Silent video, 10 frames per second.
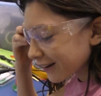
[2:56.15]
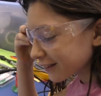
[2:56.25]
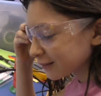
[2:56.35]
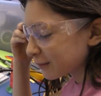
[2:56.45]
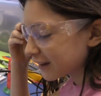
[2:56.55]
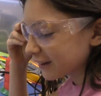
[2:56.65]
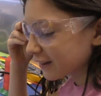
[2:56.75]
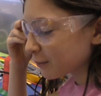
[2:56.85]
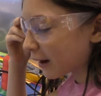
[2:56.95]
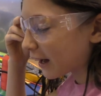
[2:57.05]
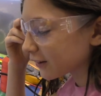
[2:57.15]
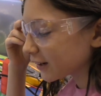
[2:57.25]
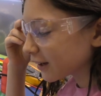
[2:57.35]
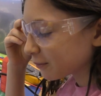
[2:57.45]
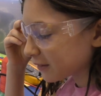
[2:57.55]
is making the
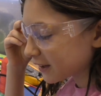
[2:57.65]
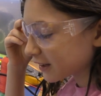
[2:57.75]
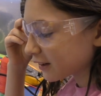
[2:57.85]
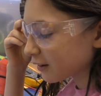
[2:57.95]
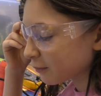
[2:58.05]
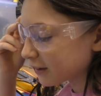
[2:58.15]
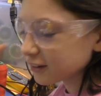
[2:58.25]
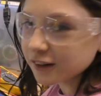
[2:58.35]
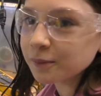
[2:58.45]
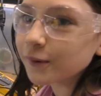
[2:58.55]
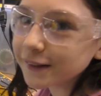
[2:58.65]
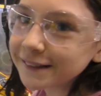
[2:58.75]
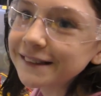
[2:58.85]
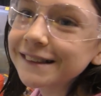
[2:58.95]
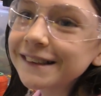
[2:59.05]
battery and making my circuit board.
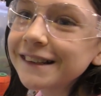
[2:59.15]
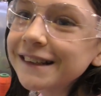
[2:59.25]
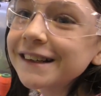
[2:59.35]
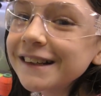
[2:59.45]
Yeah.